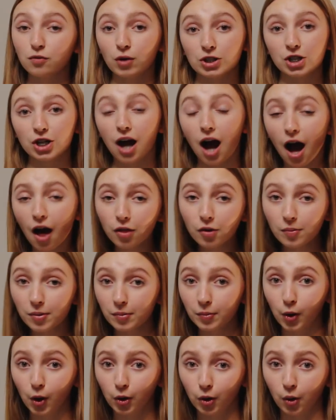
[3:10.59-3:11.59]
of watching other
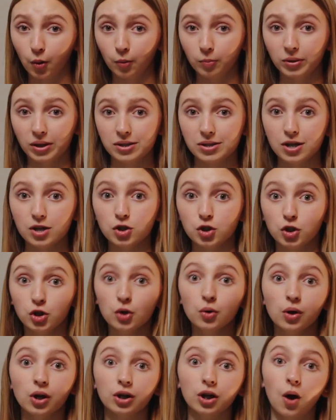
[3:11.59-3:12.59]
people go to cool places,
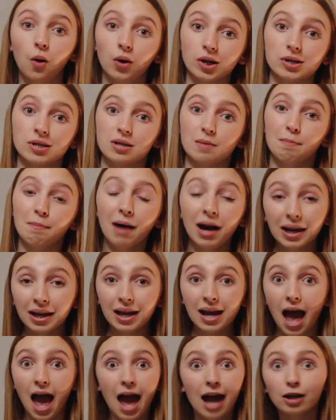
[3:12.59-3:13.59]
you could go earn some
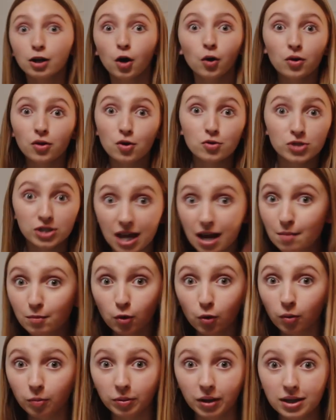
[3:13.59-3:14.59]
money and go to those
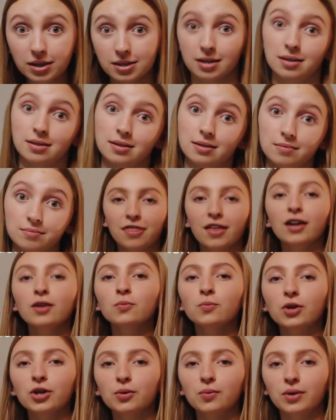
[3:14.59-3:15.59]
same cool places.
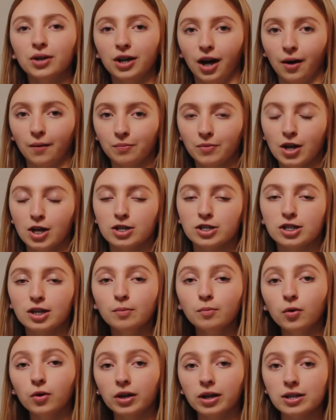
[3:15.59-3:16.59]
Then where do you want to go?
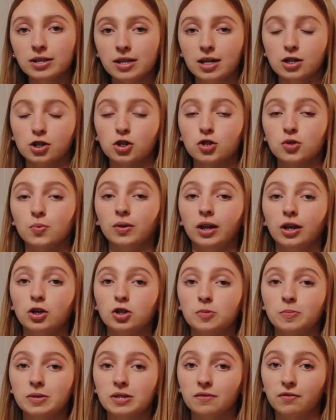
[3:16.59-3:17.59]
Some organizations will let
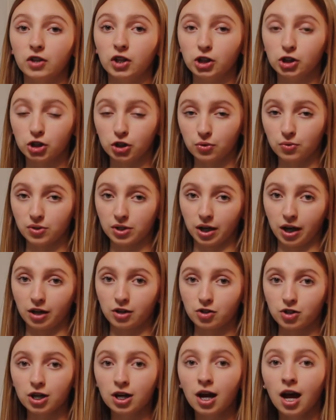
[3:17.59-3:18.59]
you specifically choose a
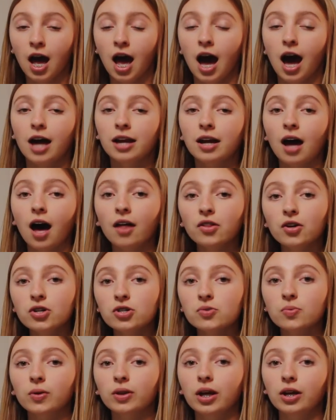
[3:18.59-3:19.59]
country, and
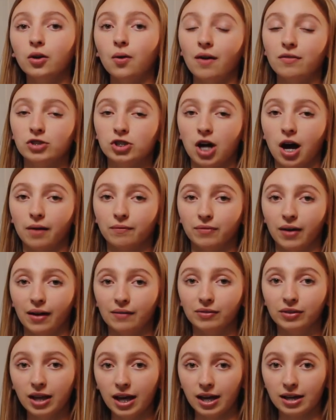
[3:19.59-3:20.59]
others will let you have a top
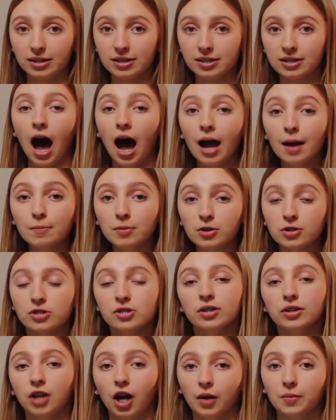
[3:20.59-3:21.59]
5 list. I
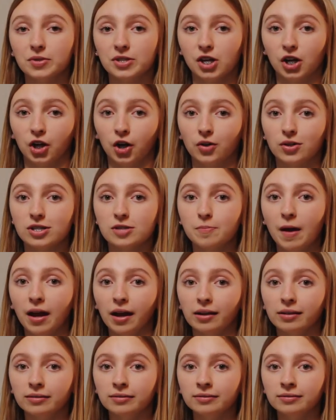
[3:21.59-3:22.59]
personally thought I was going to go to
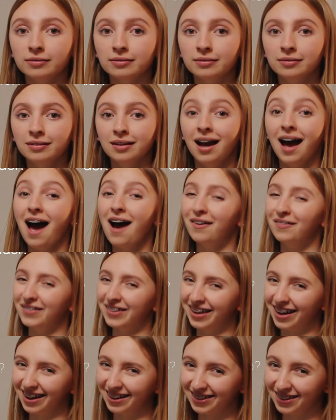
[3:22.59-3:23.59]
Spain, and
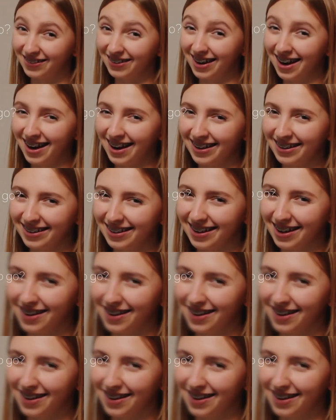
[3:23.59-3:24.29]
we all know where I ended